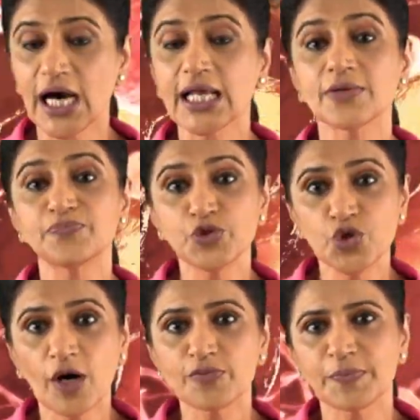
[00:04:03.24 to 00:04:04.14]
are
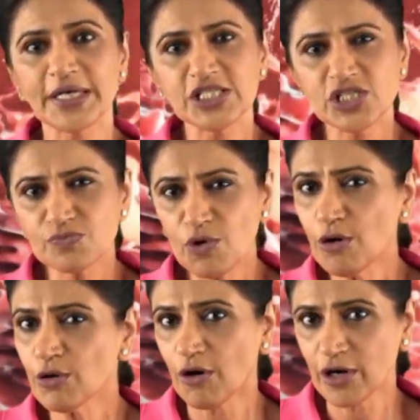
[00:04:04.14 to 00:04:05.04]
absorbed by
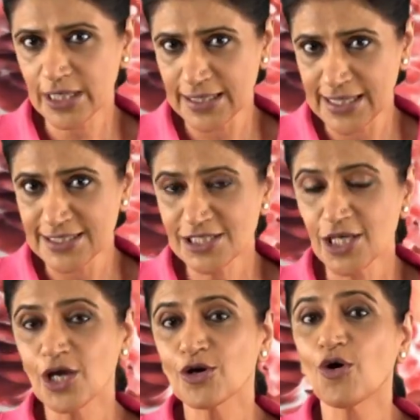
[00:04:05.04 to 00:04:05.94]
small organelles
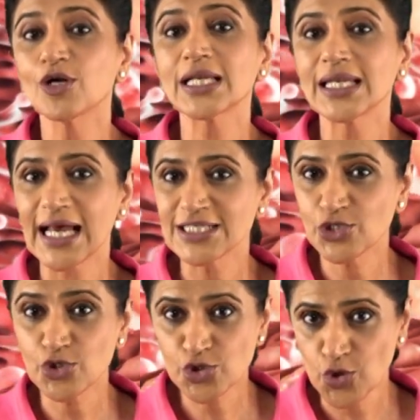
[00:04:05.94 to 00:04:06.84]
called
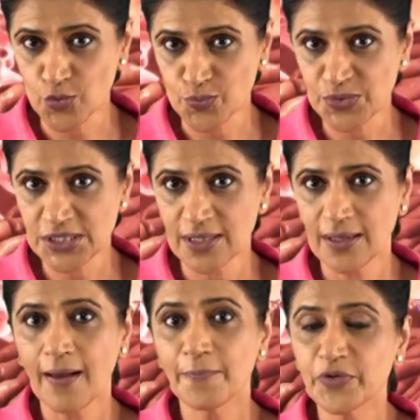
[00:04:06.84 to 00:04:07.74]
lysosomes,
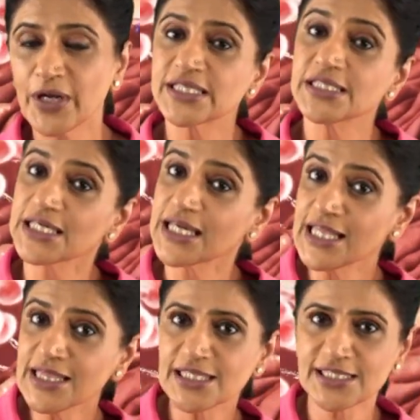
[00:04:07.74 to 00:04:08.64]
present
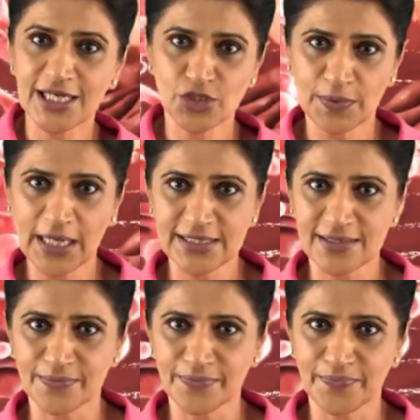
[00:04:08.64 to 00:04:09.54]
in the
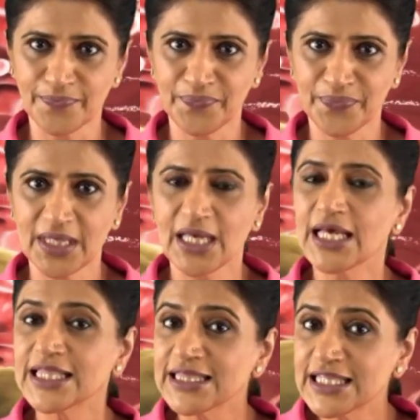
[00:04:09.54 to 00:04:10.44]
cytoplasm.
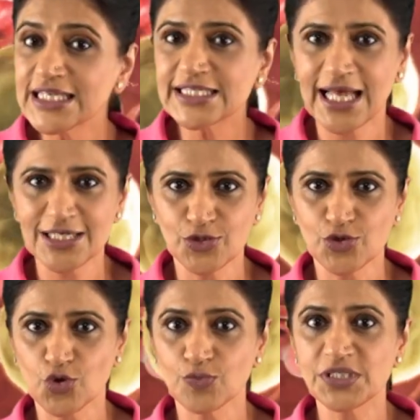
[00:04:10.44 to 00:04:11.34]
These
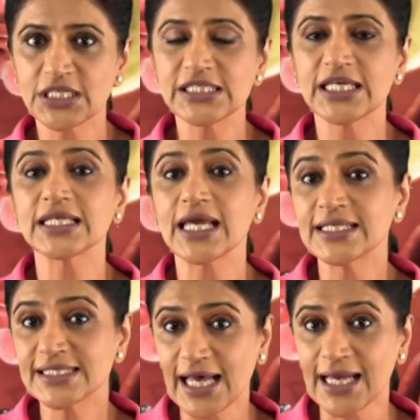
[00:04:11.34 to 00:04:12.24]
lysosomes contain
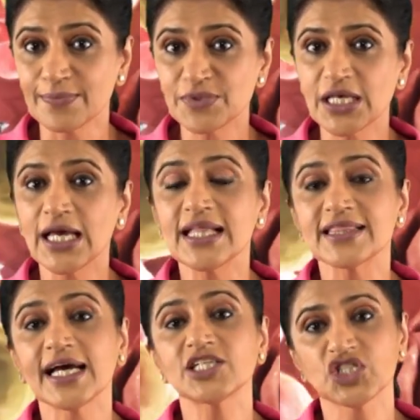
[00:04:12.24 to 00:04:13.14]
enzymes
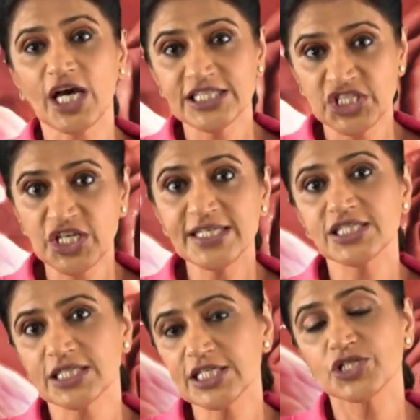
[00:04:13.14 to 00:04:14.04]
that
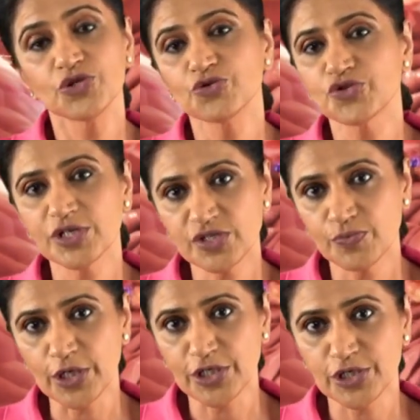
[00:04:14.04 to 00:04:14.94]
digest these nutrient
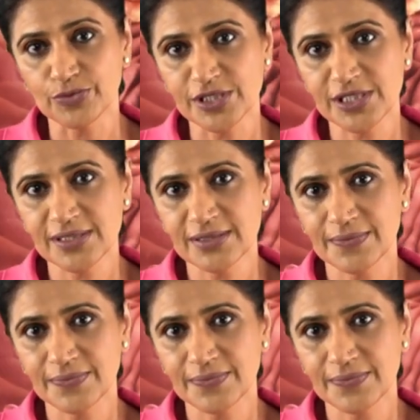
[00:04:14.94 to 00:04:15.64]
molecules.